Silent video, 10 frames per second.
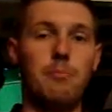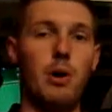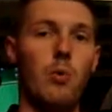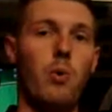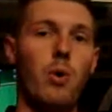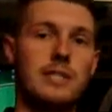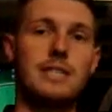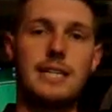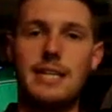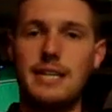but
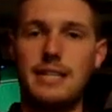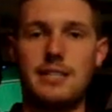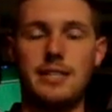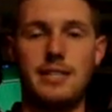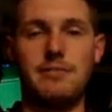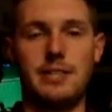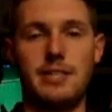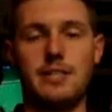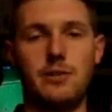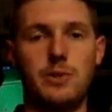wants to get into
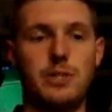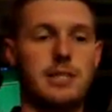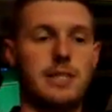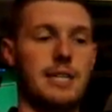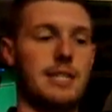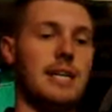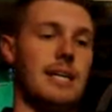investing in real estate.